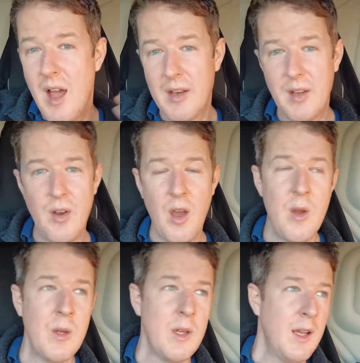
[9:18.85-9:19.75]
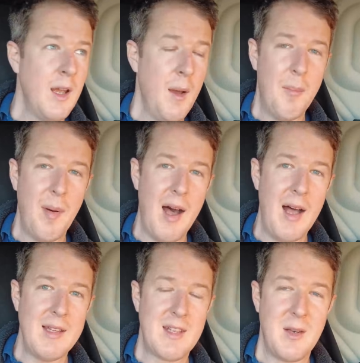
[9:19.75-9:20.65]
I don't know.
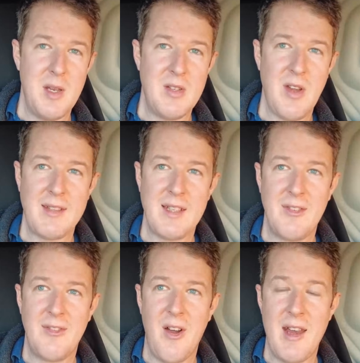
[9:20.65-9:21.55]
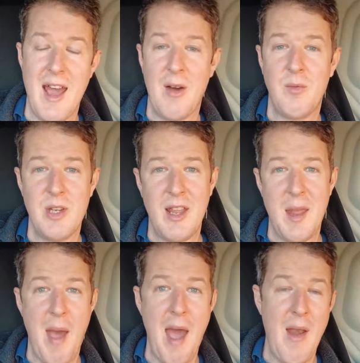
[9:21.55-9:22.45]
But it's going to be interesting to find out.
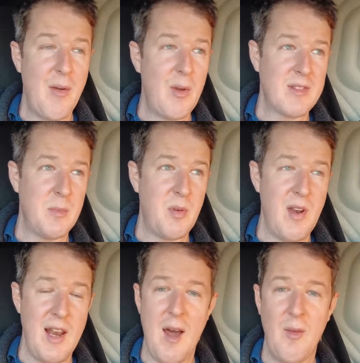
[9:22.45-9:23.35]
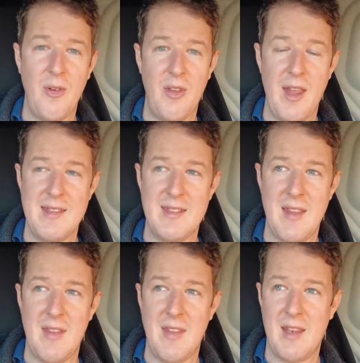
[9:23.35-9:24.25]
UK Power Networks have been really helpful. They
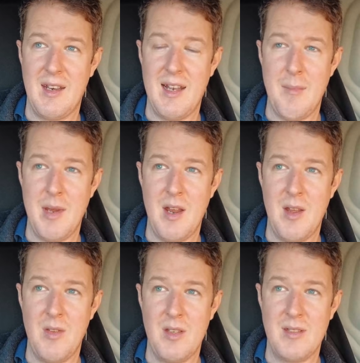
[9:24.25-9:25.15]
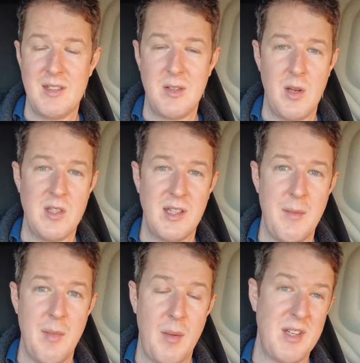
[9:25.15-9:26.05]
said that they're going to let me know the situation,
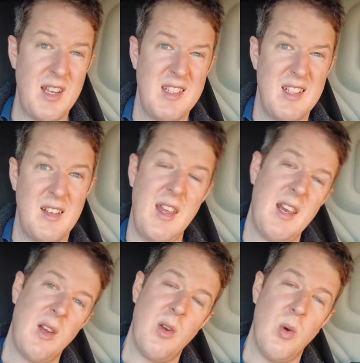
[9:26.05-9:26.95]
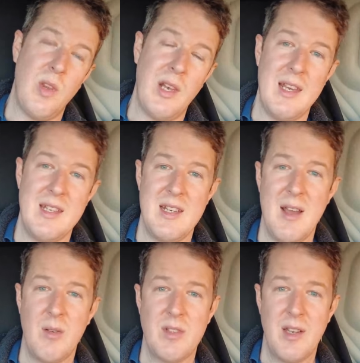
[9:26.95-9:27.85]
keep me updated, and they're going to call the lady
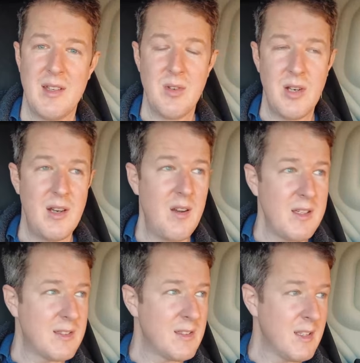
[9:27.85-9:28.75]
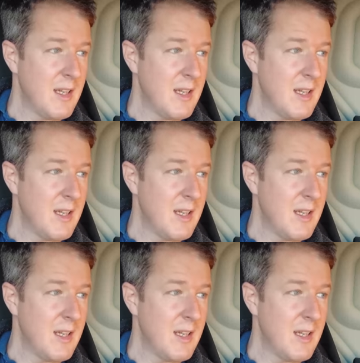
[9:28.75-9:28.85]
now. So that's really nice.